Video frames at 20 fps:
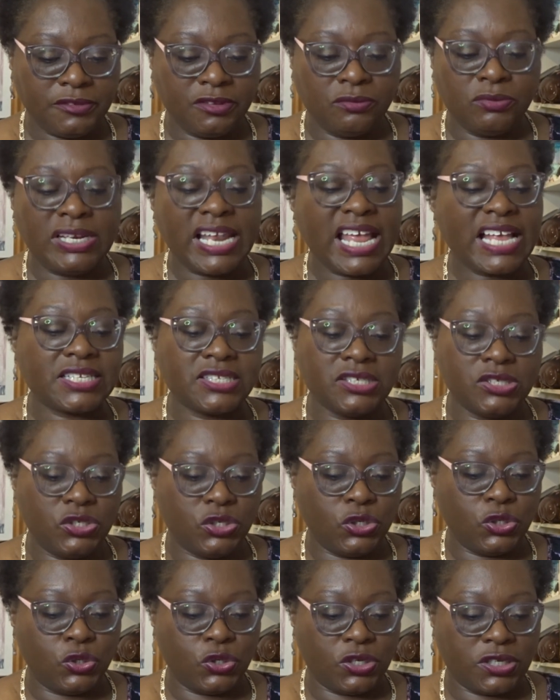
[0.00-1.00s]
Relax and
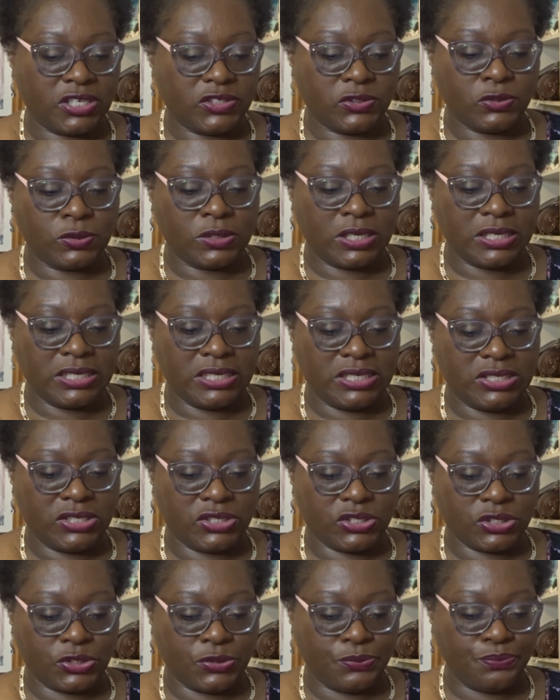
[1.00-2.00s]
cook. That's all I need to
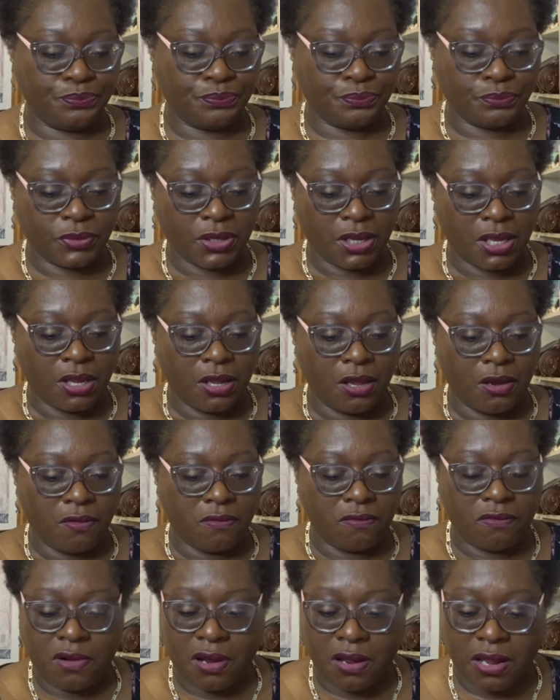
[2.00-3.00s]
do.
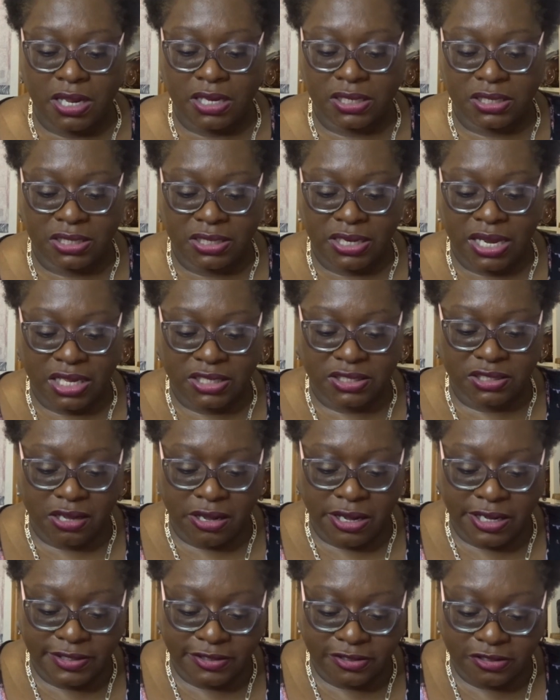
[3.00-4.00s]
Right. Next
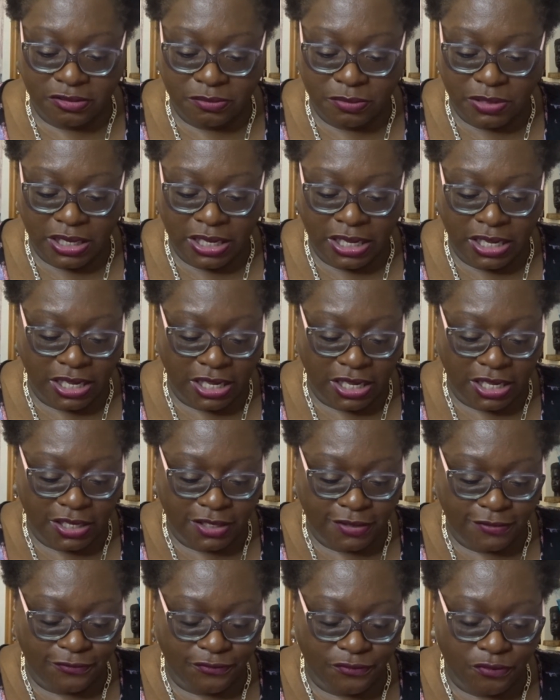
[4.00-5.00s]
item
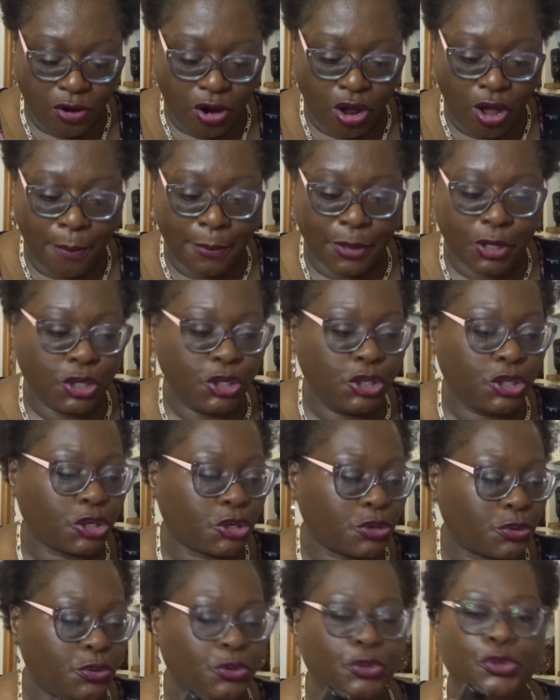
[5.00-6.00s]
is from
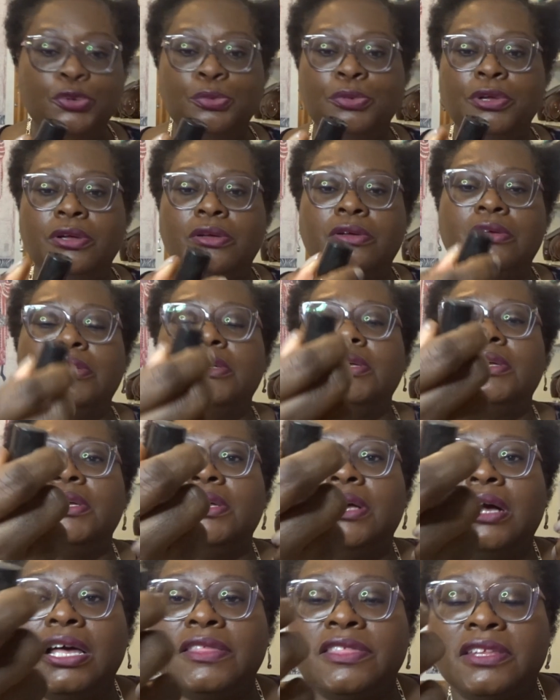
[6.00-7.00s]
Groom.
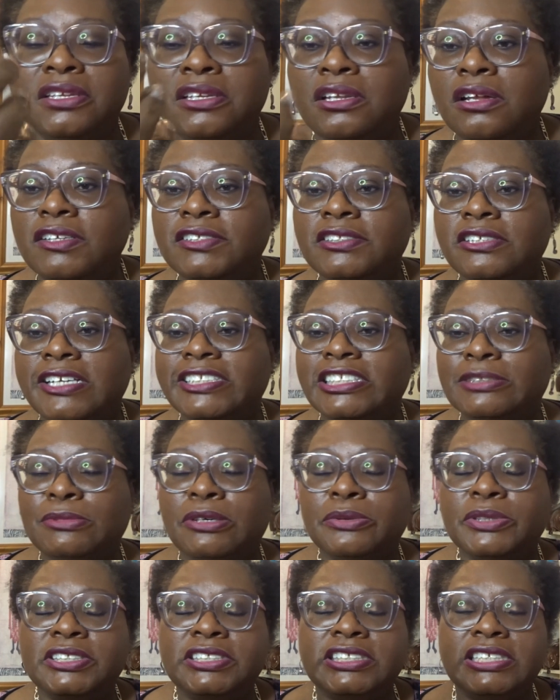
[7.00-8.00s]
I think the last item
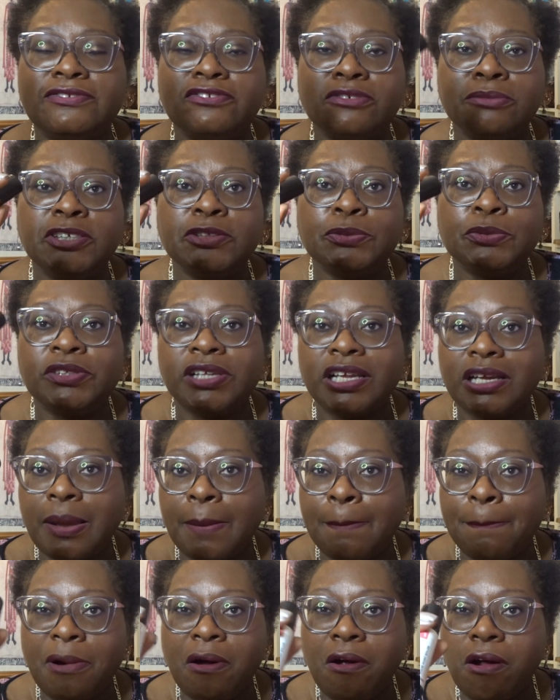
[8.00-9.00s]
I received from this was like
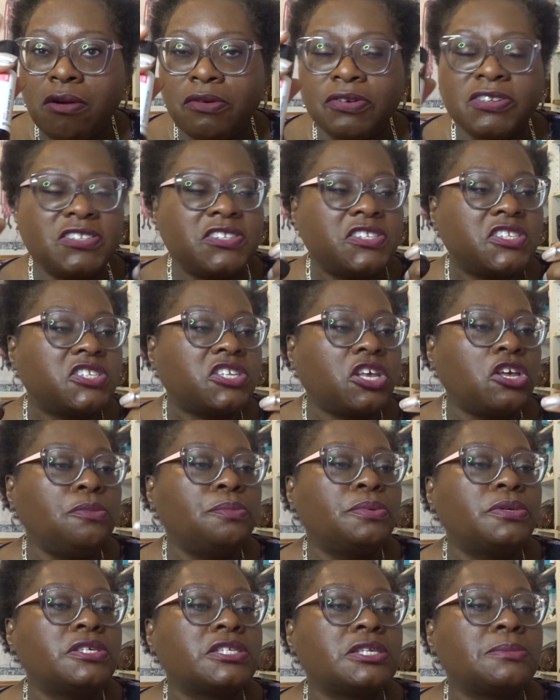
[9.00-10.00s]
a bar of
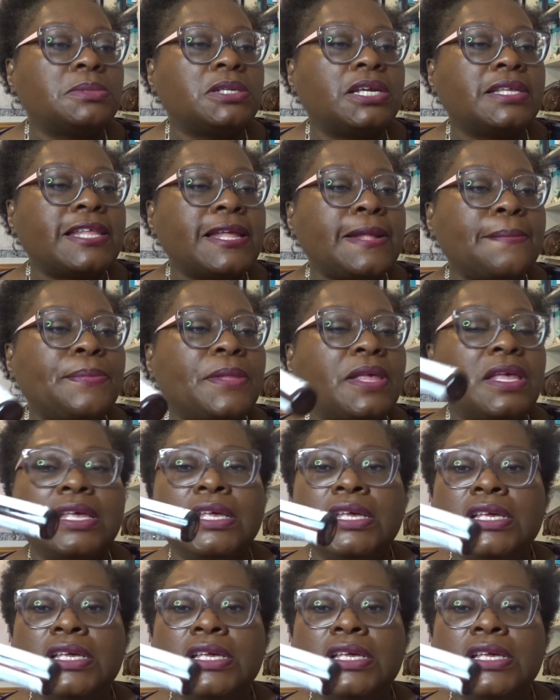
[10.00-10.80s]
soap, something like that.